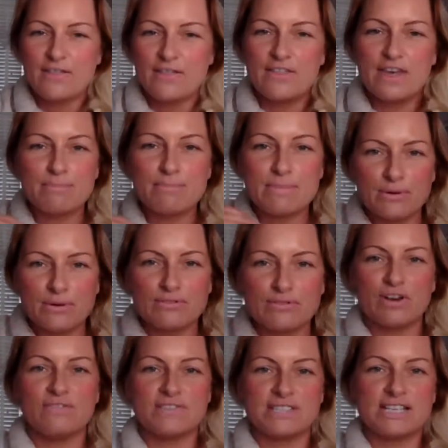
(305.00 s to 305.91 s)
The amount of
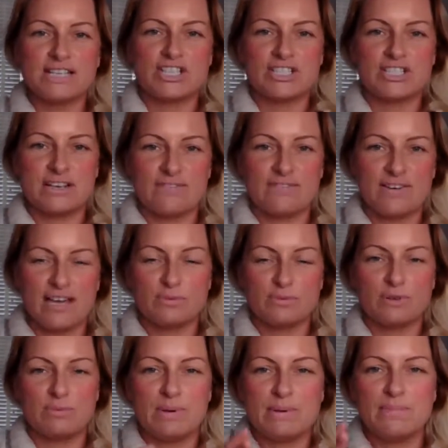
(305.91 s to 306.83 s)
conversations I've
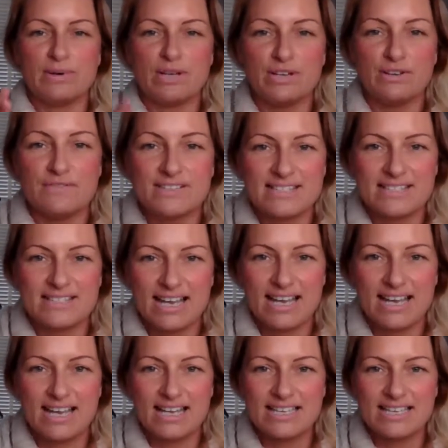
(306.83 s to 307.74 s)
had with people who've
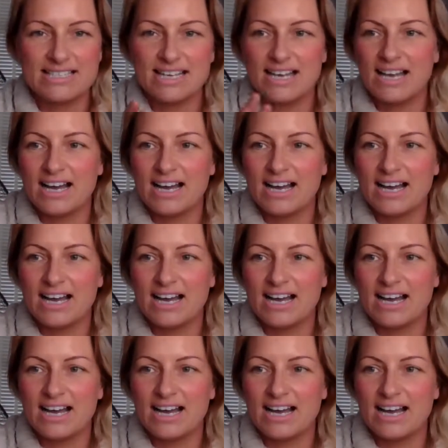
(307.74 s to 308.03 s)
said,